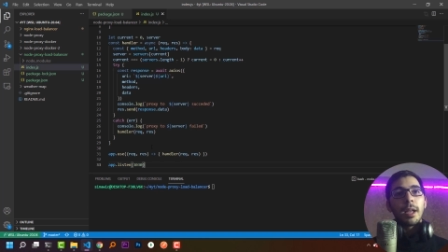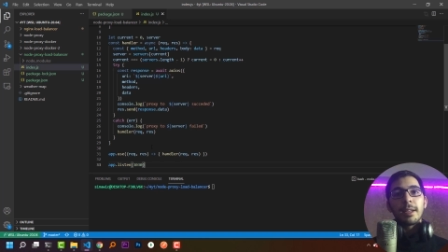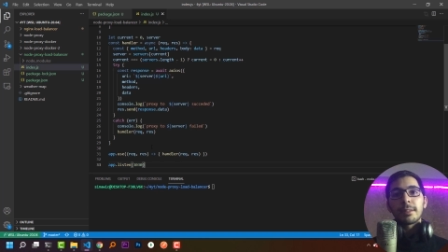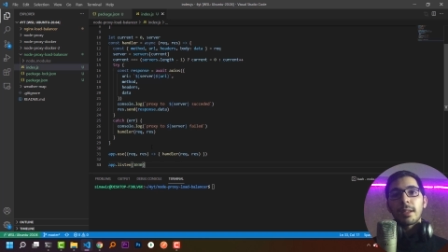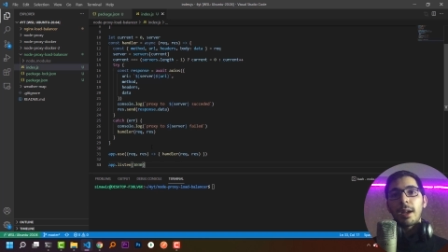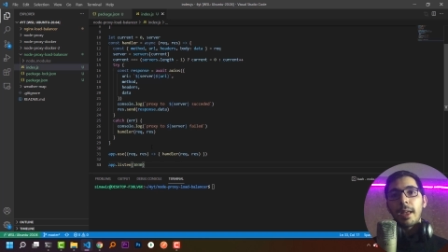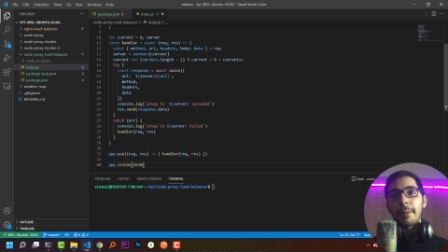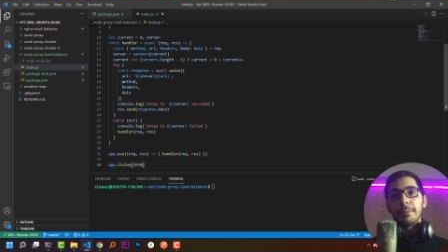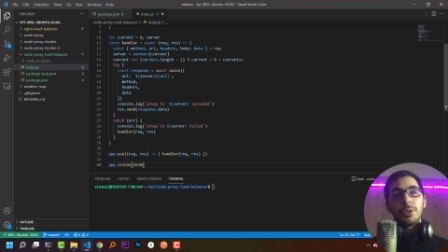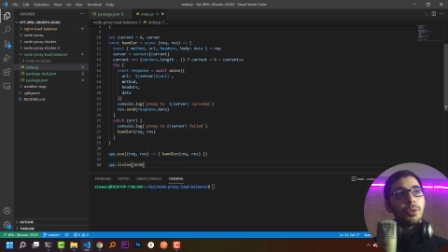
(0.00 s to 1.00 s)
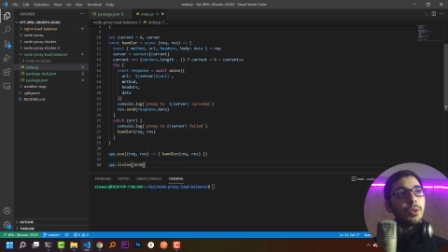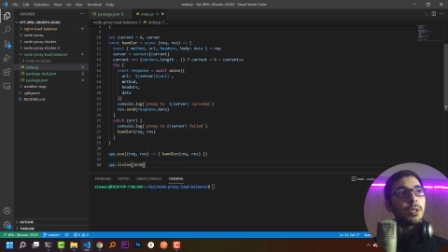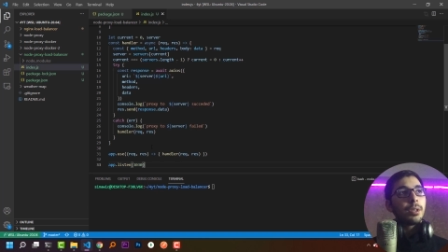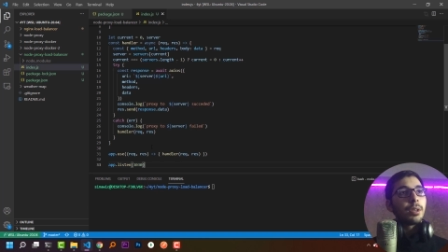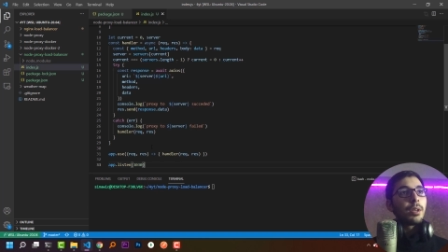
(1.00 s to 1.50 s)
as I am
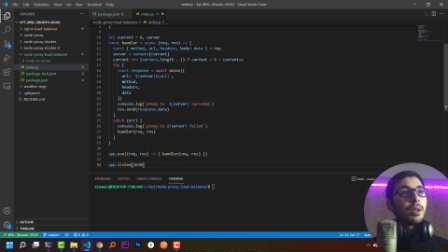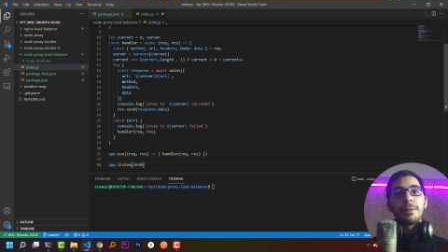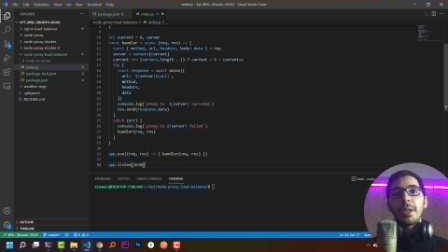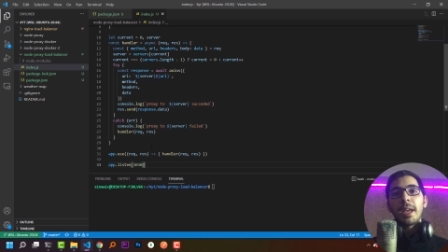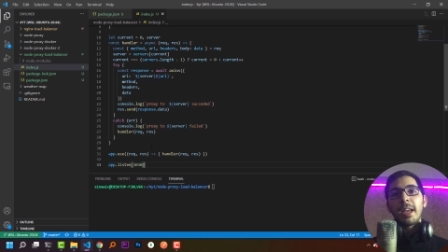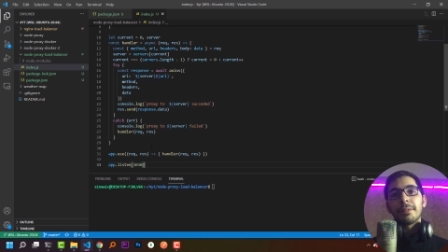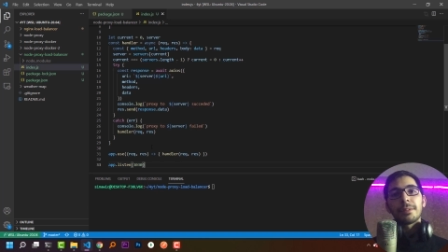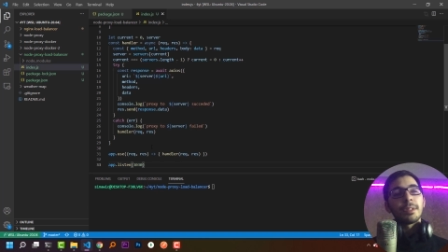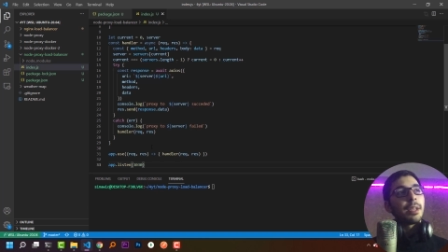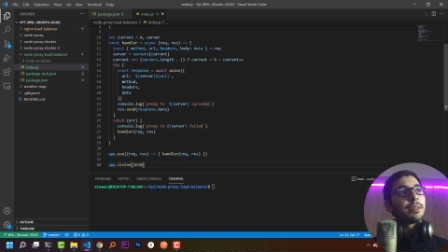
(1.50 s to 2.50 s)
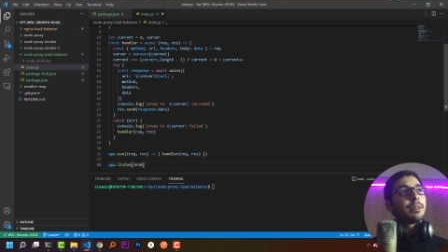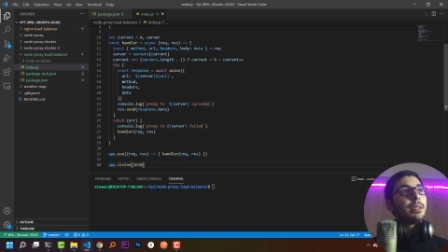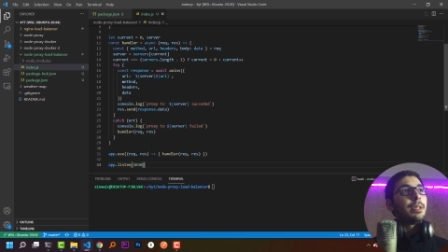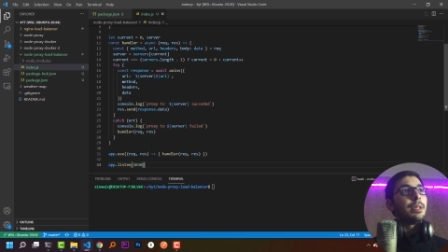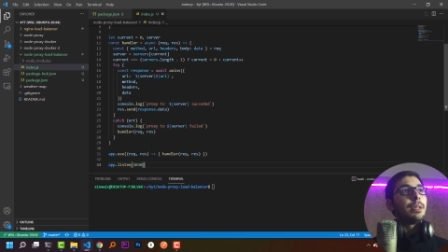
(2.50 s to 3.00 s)
doing we have set
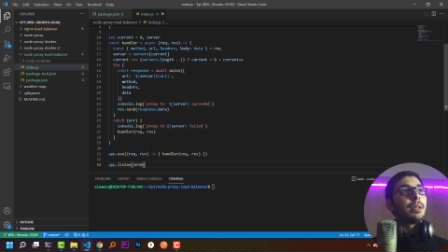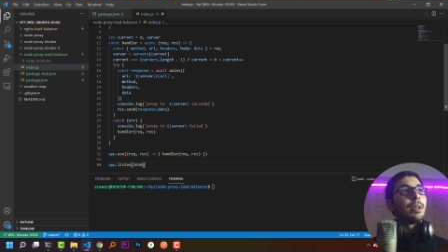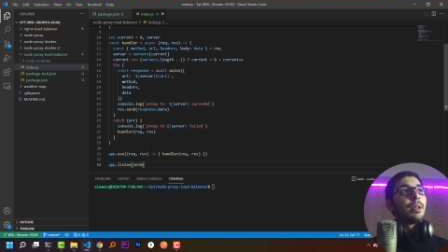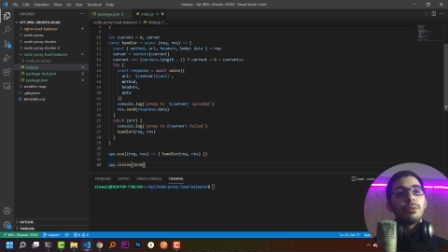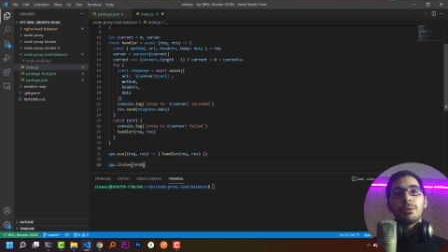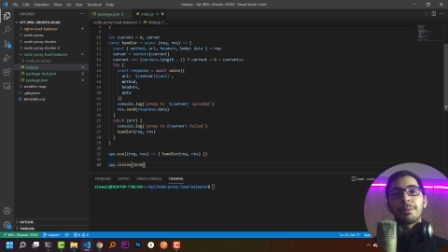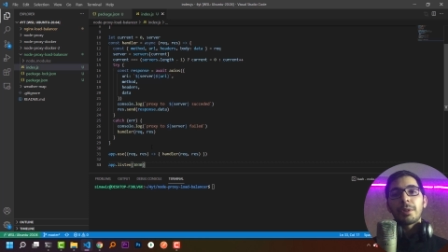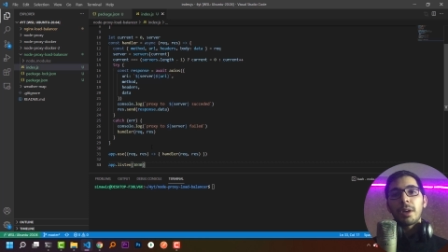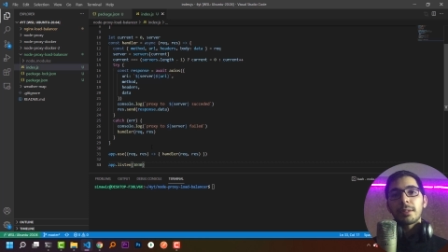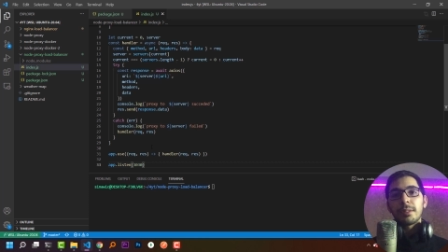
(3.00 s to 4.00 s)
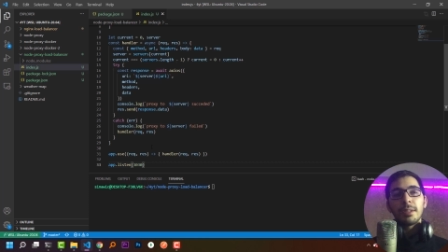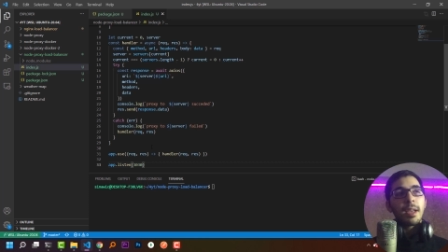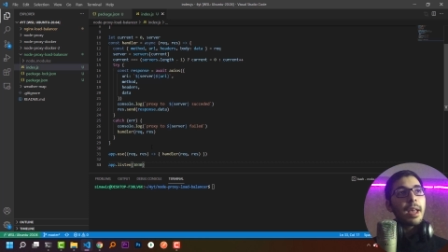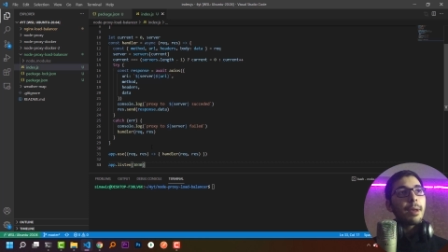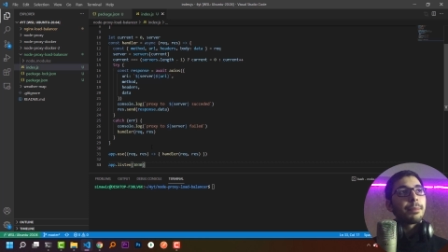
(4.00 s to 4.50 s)
the Node Proxy
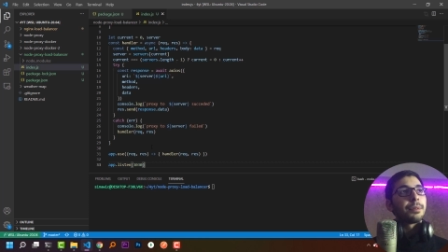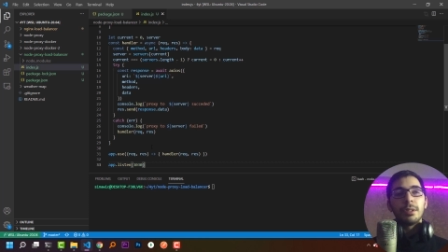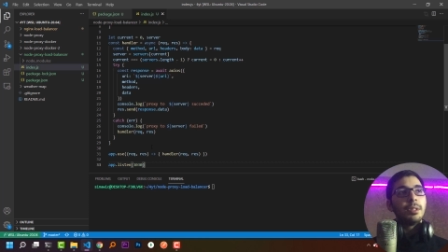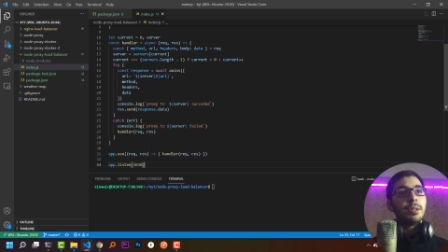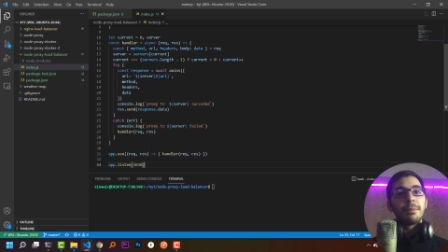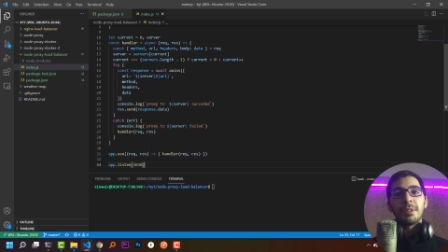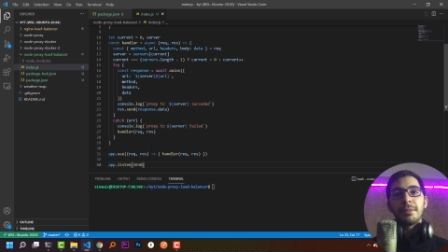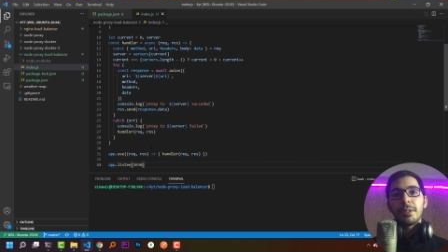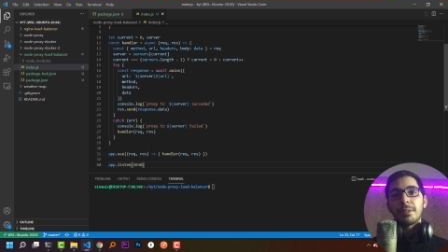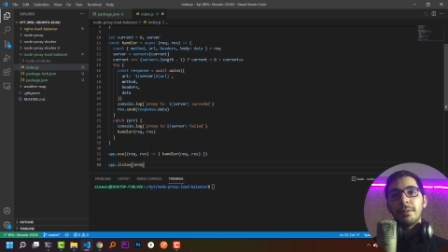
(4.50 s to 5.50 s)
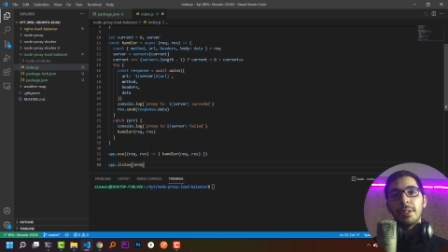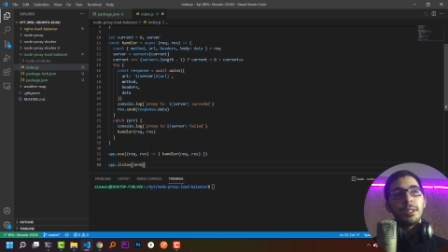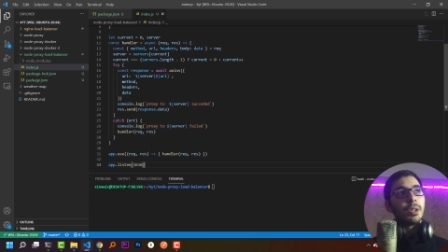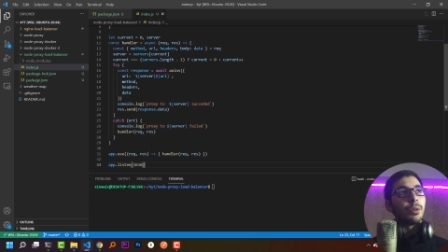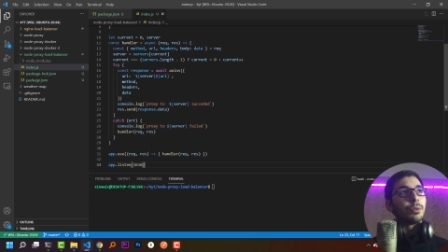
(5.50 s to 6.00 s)
app in the previous
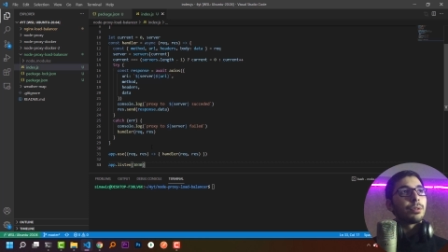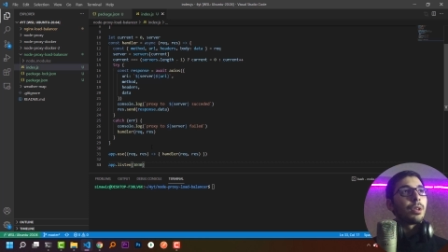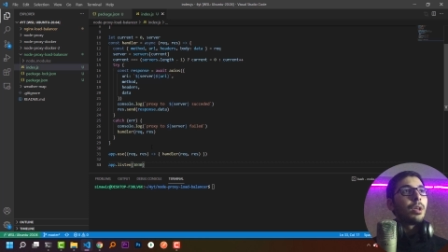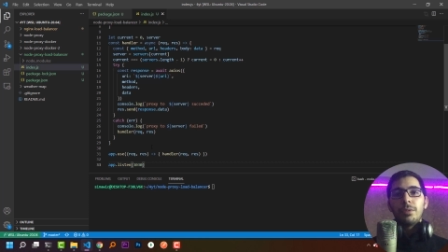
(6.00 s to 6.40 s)
videos,